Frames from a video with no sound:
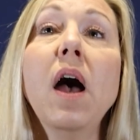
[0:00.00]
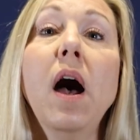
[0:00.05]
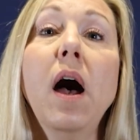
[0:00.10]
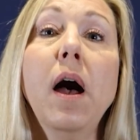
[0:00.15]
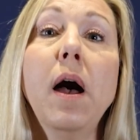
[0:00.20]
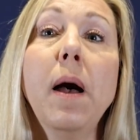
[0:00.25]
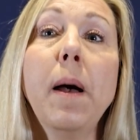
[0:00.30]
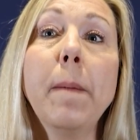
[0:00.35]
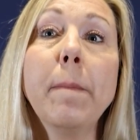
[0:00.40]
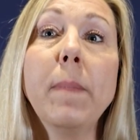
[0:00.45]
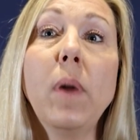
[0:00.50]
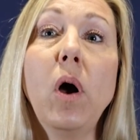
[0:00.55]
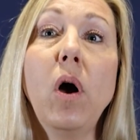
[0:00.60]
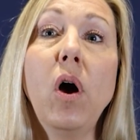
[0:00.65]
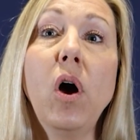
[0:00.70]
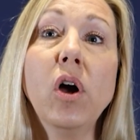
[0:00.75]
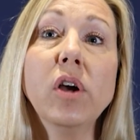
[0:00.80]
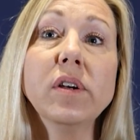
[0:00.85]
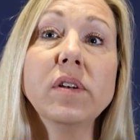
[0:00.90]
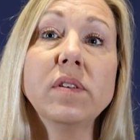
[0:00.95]

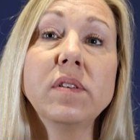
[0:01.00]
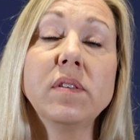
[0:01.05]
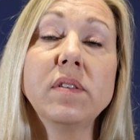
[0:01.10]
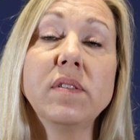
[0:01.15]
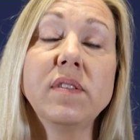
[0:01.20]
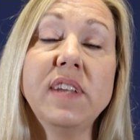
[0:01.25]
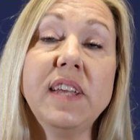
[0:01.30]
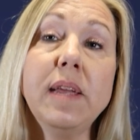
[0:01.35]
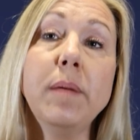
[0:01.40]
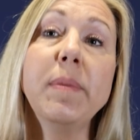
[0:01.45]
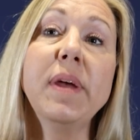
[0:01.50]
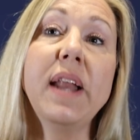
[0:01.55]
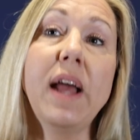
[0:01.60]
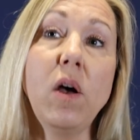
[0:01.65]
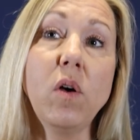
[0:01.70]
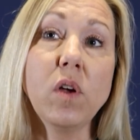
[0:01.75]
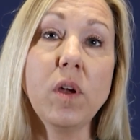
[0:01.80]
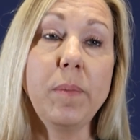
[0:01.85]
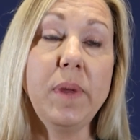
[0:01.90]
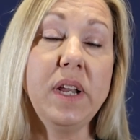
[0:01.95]
Our team at
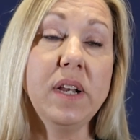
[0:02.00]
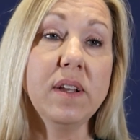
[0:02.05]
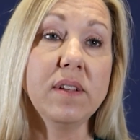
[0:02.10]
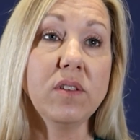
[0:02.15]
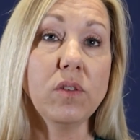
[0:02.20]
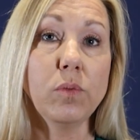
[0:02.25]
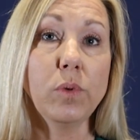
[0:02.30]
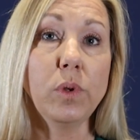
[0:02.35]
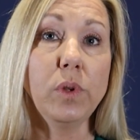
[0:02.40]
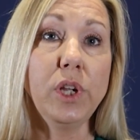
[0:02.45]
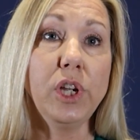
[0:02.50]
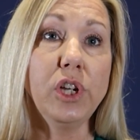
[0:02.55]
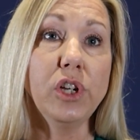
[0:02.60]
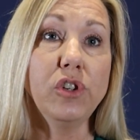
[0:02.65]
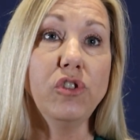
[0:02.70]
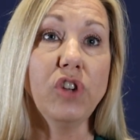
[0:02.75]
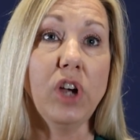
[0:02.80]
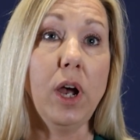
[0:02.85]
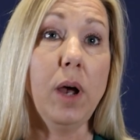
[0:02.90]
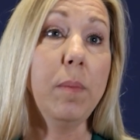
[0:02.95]
Alkami does a really
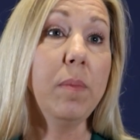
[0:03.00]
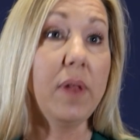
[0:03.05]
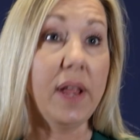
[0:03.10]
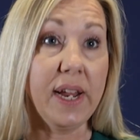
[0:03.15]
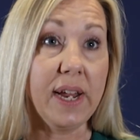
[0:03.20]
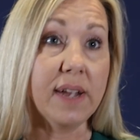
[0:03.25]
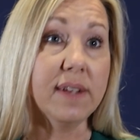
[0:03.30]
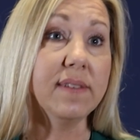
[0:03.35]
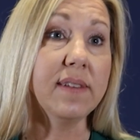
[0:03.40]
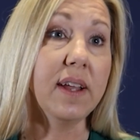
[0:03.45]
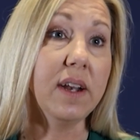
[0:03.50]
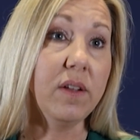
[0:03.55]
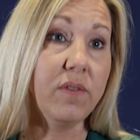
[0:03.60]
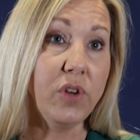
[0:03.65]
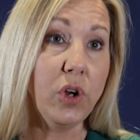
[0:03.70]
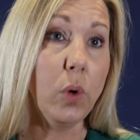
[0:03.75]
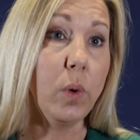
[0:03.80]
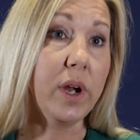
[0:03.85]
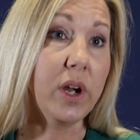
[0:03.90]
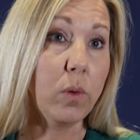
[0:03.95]
good job, like I said, of
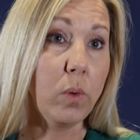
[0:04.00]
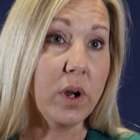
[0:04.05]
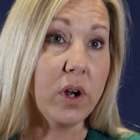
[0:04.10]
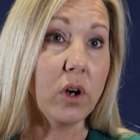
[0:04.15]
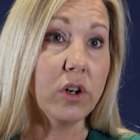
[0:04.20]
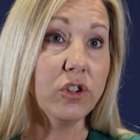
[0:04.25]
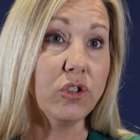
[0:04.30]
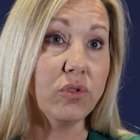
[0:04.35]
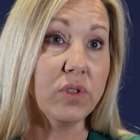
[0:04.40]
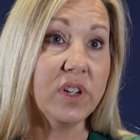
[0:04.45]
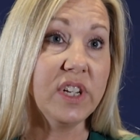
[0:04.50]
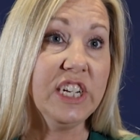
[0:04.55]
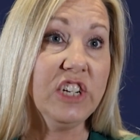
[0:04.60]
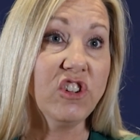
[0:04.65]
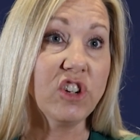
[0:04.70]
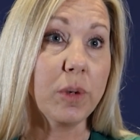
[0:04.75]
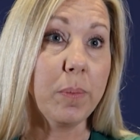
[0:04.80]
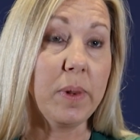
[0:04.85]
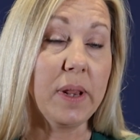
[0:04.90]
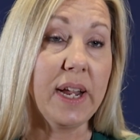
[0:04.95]
knowing what our
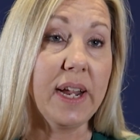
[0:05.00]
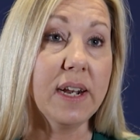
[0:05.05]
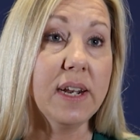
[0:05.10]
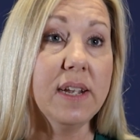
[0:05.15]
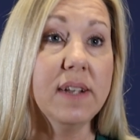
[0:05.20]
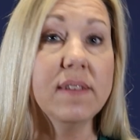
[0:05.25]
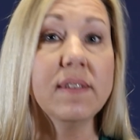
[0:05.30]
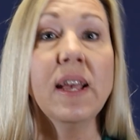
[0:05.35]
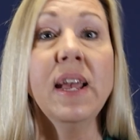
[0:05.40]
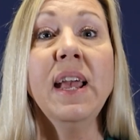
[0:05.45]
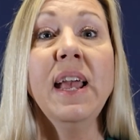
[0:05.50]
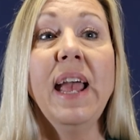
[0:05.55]
strategic plan is